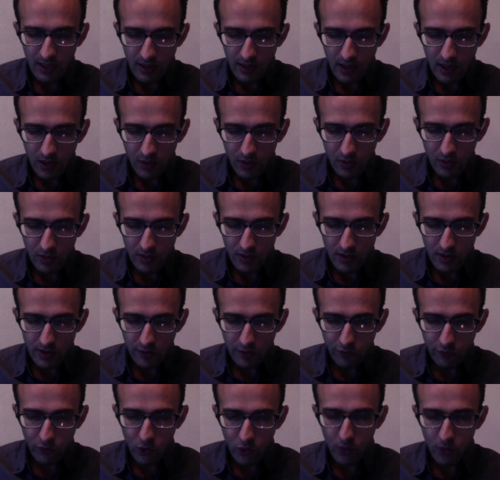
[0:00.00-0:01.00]
Now,
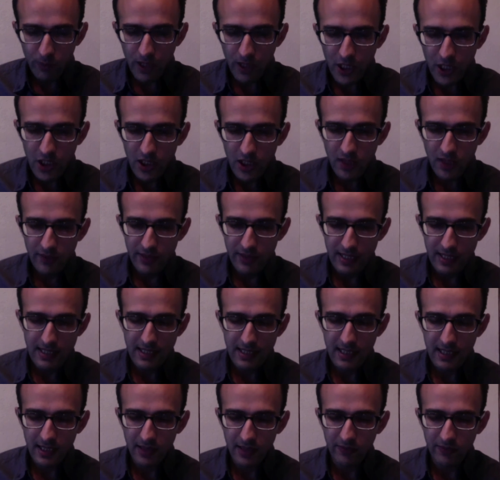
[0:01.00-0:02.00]
the formation of a
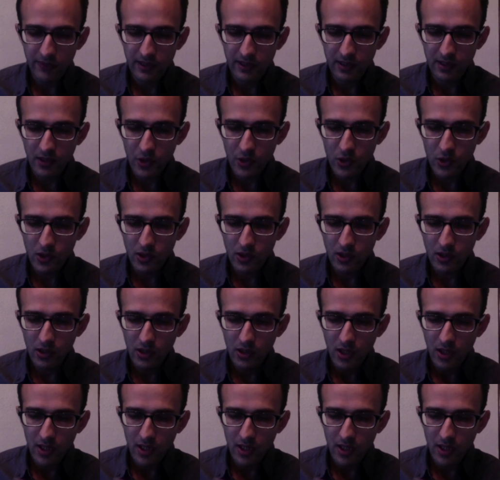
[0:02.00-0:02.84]
self with logical